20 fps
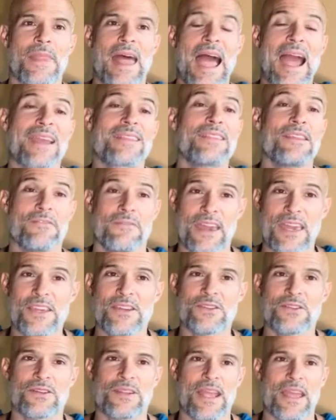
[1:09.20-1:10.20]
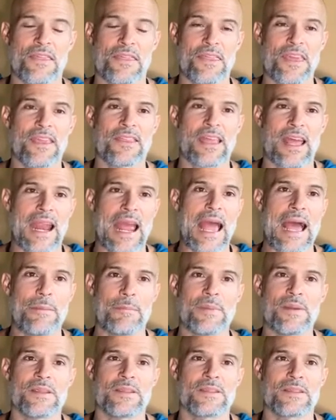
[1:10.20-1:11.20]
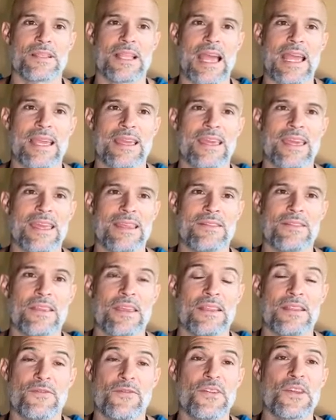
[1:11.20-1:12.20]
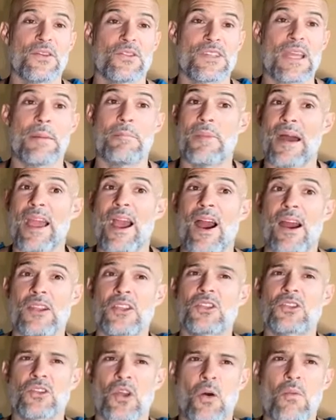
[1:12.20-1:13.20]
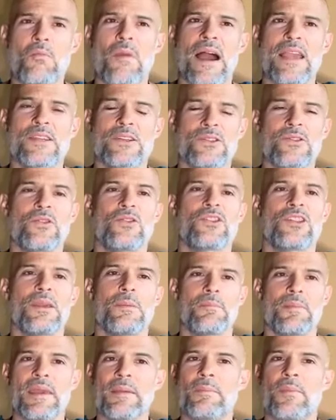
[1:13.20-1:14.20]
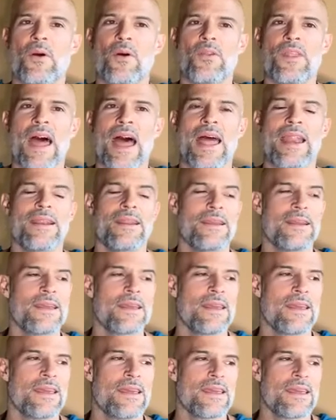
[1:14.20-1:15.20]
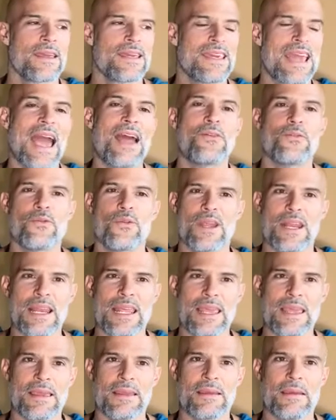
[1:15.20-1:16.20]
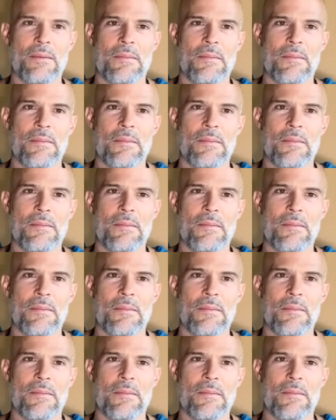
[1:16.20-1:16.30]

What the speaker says: activation, I think, that happens. Like, it fills up my heart so much to see people that can't really